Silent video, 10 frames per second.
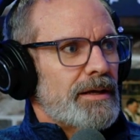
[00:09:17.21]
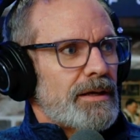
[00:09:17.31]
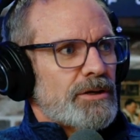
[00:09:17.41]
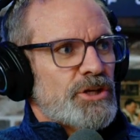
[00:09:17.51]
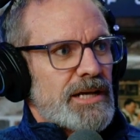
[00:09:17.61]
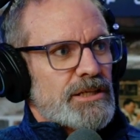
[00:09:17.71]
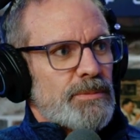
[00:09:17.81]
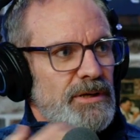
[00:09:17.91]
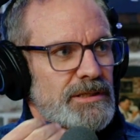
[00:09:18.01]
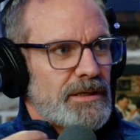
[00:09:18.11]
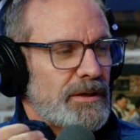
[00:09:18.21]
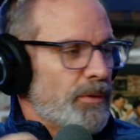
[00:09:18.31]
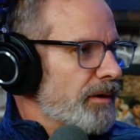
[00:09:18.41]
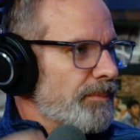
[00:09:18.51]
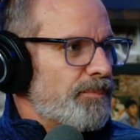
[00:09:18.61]
ChatGPT
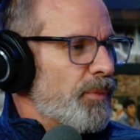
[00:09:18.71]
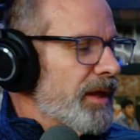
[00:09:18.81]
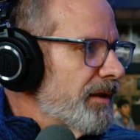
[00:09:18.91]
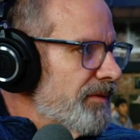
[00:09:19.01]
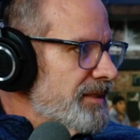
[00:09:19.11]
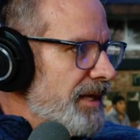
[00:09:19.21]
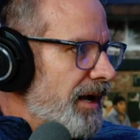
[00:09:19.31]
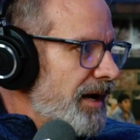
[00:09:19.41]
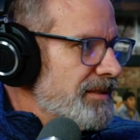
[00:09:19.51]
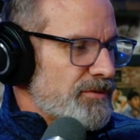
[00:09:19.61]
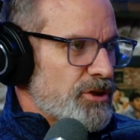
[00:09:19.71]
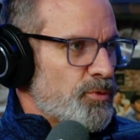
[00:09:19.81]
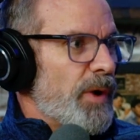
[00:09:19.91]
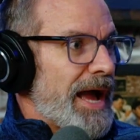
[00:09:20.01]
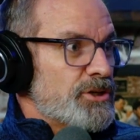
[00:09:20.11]
or any of these AIs have just
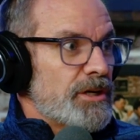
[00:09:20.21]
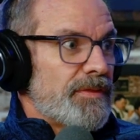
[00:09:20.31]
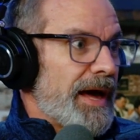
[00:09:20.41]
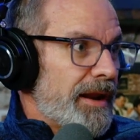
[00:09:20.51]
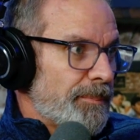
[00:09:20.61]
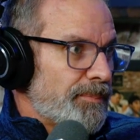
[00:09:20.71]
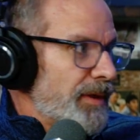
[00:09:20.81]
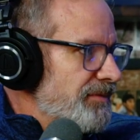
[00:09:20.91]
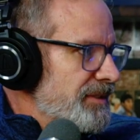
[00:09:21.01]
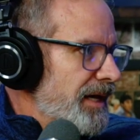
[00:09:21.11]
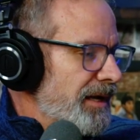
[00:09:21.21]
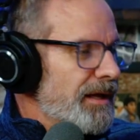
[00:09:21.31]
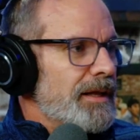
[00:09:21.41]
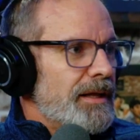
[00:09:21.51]
ratcheted that up. They've said,